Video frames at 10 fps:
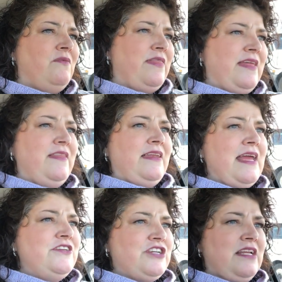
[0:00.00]
within the
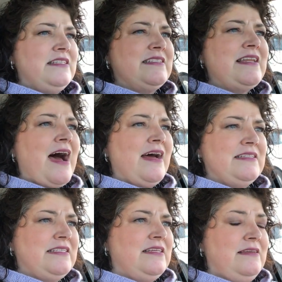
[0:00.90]
nation, it's not
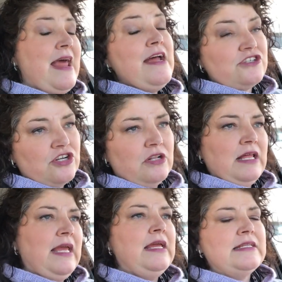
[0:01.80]

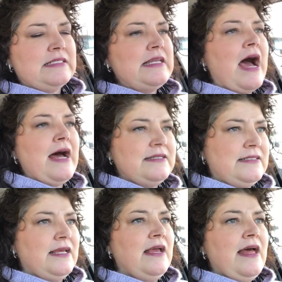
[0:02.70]
nationally. It's not
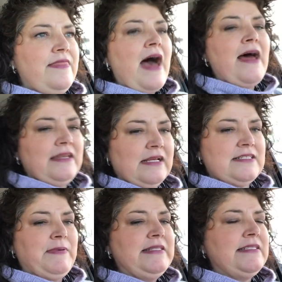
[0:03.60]
that
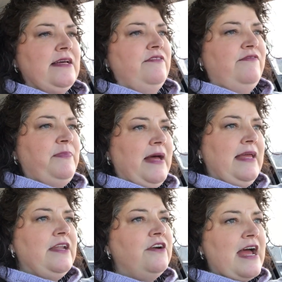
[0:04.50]
expensive, but
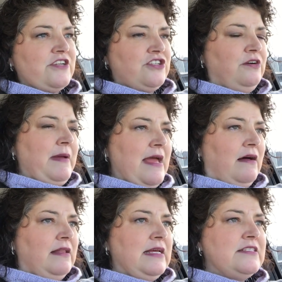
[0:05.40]
international
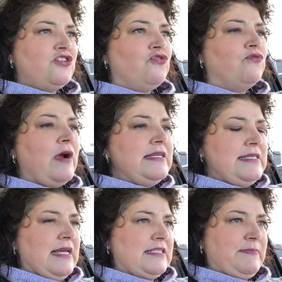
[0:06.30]
mail is
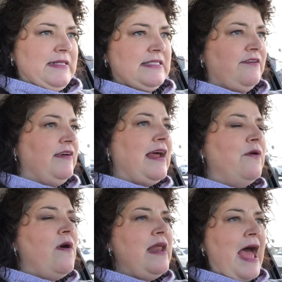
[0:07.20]
crazy expensive. And
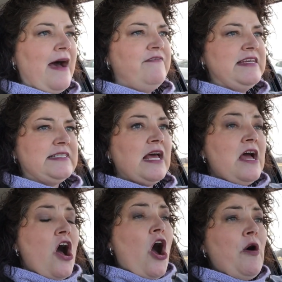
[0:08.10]
I want to have this
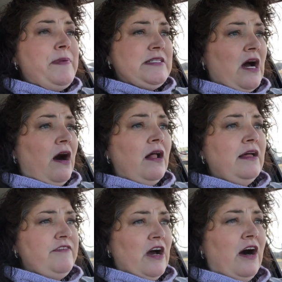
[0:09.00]
open to
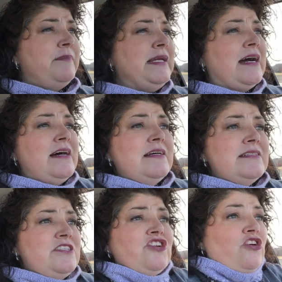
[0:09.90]
all of y'all
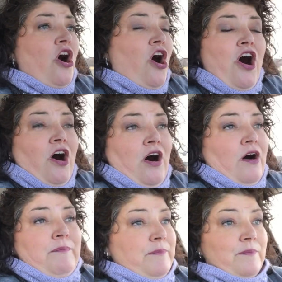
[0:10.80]
because you're
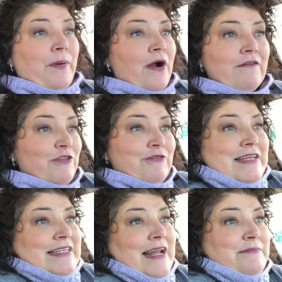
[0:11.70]
all part of the
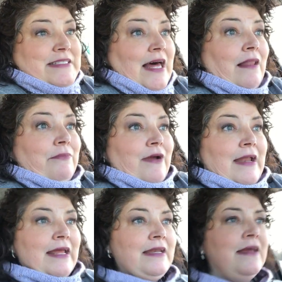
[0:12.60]
reason I'm
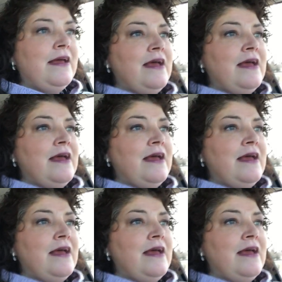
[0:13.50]
celebrating.